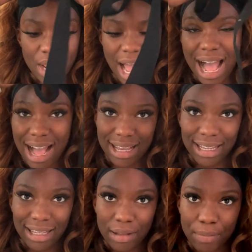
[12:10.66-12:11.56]

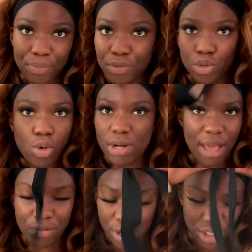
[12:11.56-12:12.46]
I don't
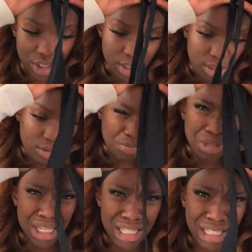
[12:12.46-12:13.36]
have crushes.
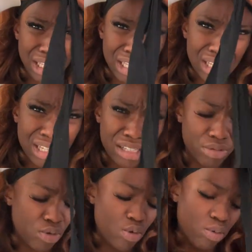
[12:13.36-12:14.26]
Me,
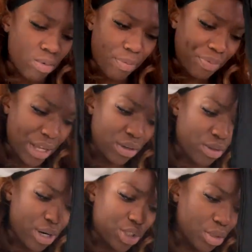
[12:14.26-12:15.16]
no, I don't
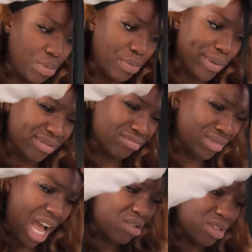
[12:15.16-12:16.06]
crush on people.
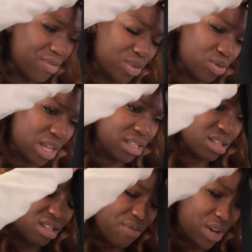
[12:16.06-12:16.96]
I'll never do that,
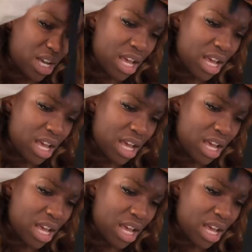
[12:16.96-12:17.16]
never.